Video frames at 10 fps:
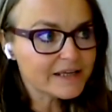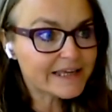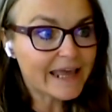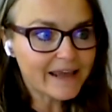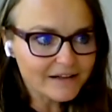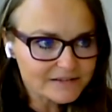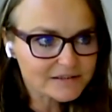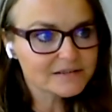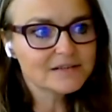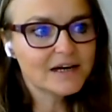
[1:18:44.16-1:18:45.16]

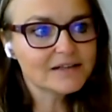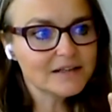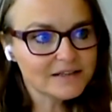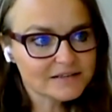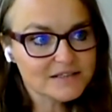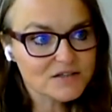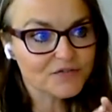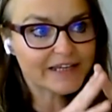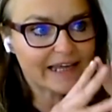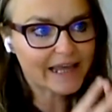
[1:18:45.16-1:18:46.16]
gait analytics of
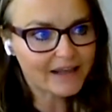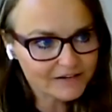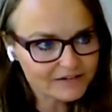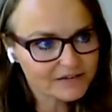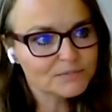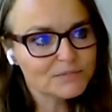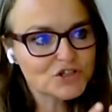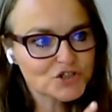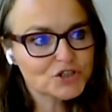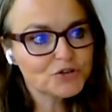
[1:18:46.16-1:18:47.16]
the gait
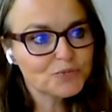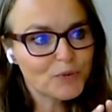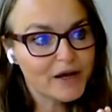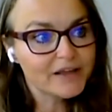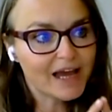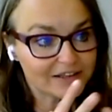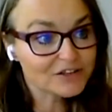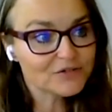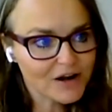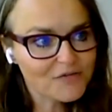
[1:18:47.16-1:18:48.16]
measured by
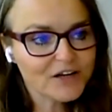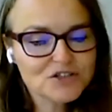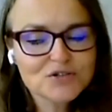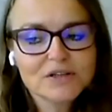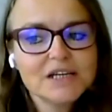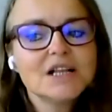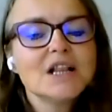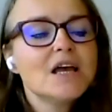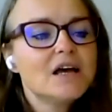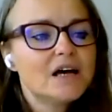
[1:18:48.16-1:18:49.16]
actigraph actually
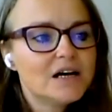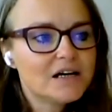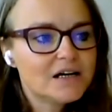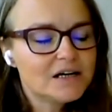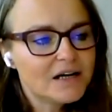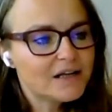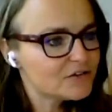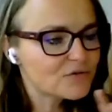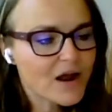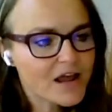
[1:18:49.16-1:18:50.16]
and
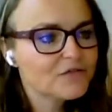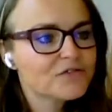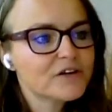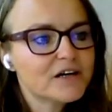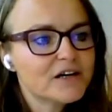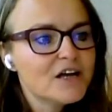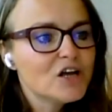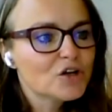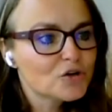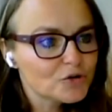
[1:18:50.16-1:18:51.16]
derived
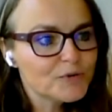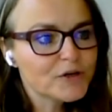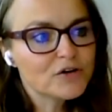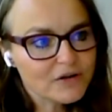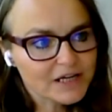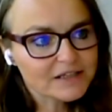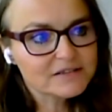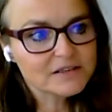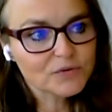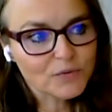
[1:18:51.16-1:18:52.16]
could be
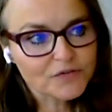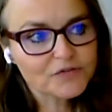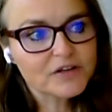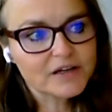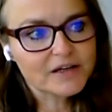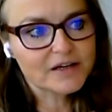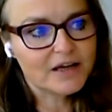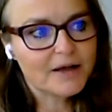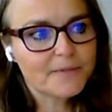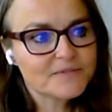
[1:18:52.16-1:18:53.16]
correlated with the
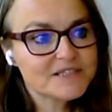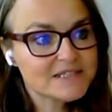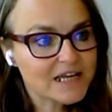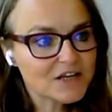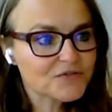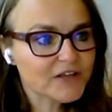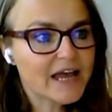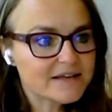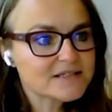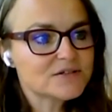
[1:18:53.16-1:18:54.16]
stage of the
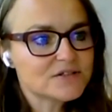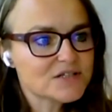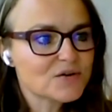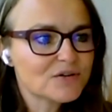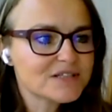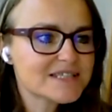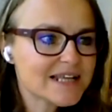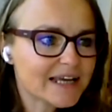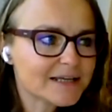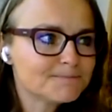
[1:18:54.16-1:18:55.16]
cancer. So it's like